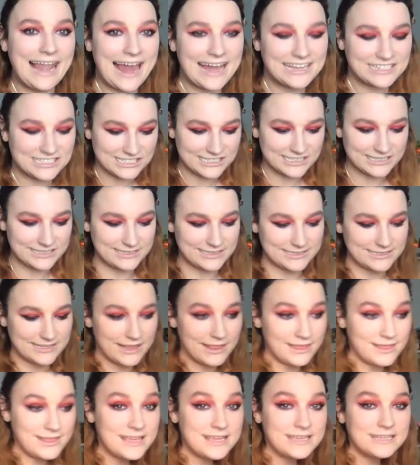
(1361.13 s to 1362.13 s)
lashes.
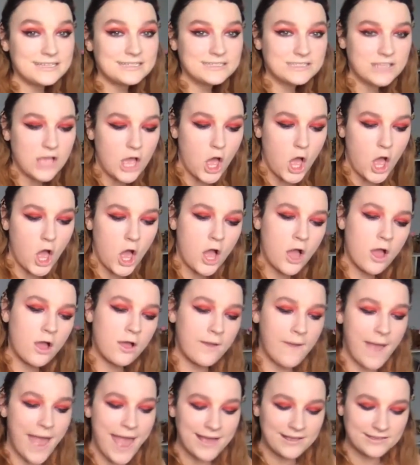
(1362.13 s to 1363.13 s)
These are
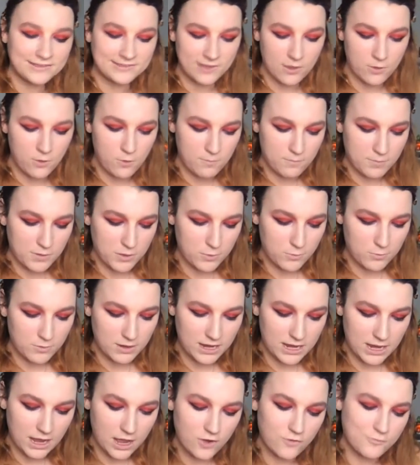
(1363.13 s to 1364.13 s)
XO
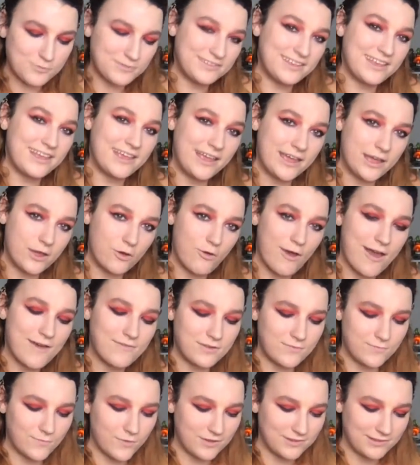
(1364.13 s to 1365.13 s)
Beauty 100%
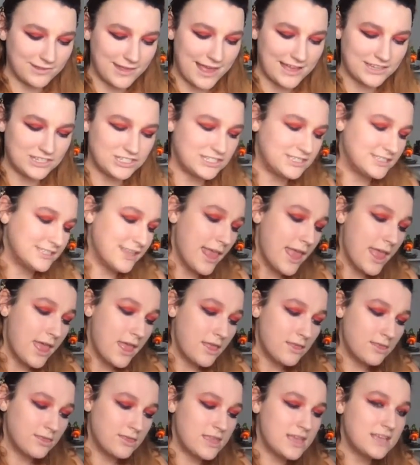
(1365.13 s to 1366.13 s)
handcrafted false lashes.
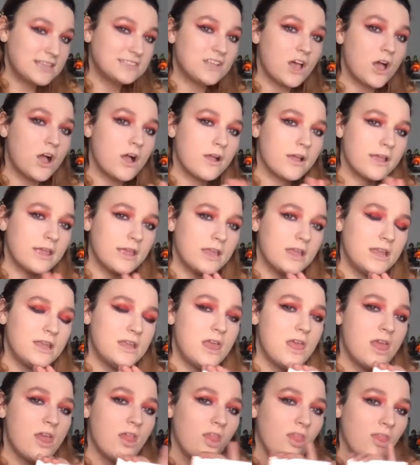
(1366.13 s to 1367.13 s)
These are in
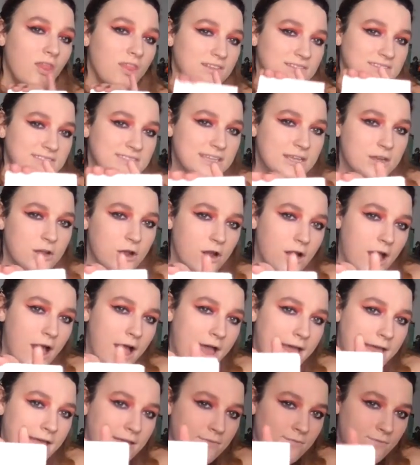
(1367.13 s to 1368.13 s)
the center.
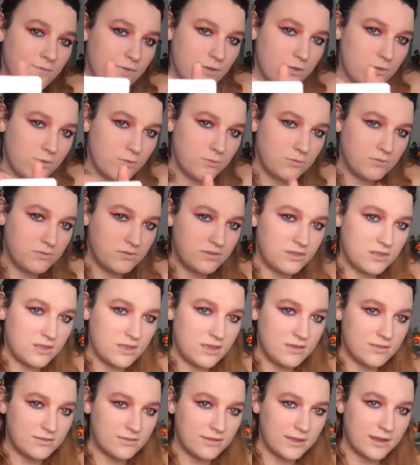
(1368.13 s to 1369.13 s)
I've used
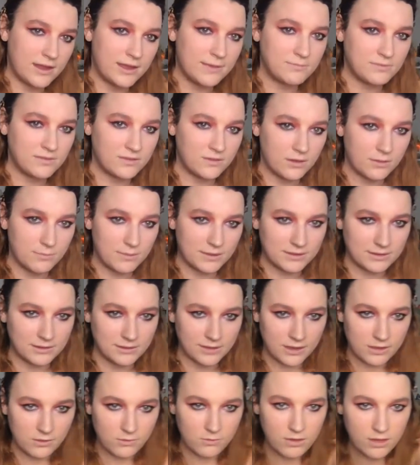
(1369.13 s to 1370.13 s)
these, and I'm sorry about the
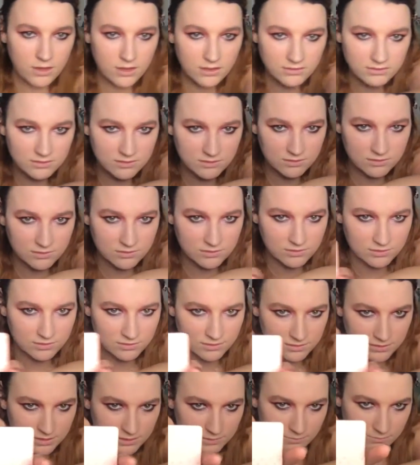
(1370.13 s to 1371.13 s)
light, you guys. It's
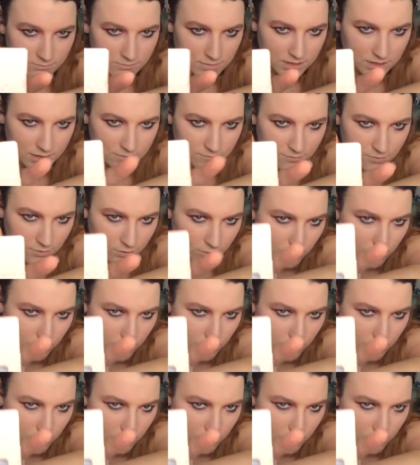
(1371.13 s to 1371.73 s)
just them being in front of the